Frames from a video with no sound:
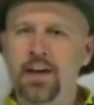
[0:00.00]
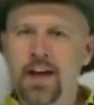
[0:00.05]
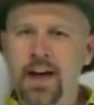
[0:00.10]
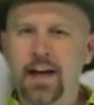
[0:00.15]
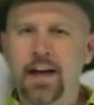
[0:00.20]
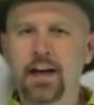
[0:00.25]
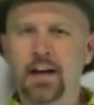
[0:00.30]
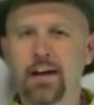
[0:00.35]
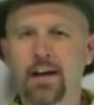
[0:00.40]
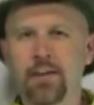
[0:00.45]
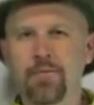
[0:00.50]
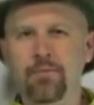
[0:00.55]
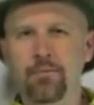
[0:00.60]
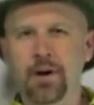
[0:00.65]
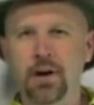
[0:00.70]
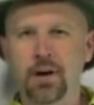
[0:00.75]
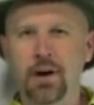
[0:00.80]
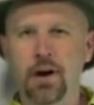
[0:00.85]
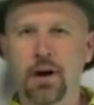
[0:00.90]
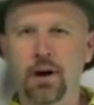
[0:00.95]
If you can't get
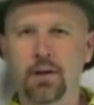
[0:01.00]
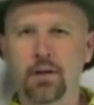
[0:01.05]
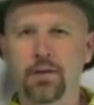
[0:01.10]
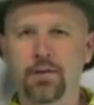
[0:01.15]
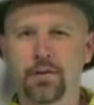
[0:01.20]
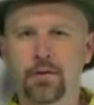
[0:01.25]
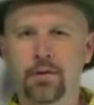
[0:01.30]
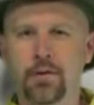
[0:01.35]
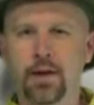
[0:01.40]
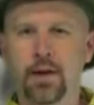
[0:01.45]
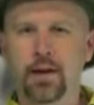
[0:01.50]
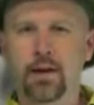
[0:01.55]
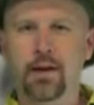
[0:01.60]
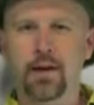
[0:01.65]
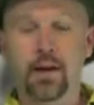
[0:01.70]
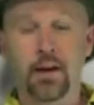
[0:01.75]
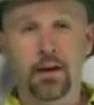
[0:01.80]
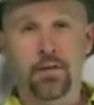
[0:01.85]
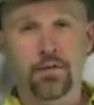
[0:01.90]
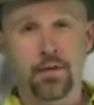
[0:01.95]
enough beer articles to
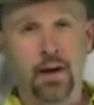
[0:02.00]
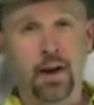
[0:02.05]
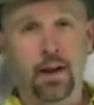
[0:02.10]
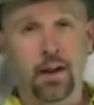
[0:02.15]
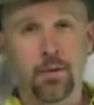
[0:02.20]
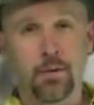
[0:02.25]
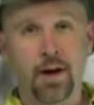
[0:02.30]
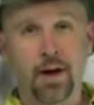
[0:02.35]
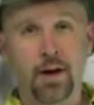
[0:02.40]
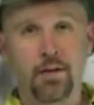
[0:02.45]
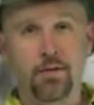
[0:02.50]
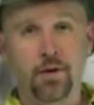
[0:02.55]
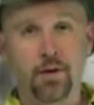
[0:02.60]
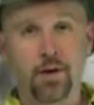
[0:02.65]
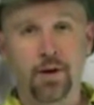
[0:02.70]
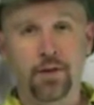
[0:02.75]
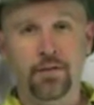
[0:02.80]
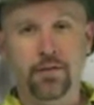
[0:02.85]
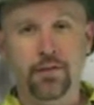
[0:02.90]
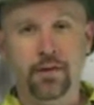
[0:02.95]
read, and you've read all of mine
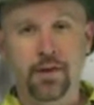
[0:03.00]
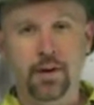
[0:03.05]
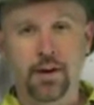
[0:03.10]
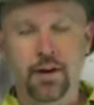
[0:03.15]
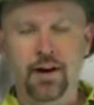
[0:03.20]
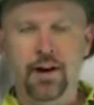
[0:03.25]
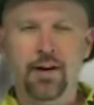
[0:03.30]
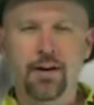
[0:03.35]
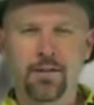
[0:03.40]
of course,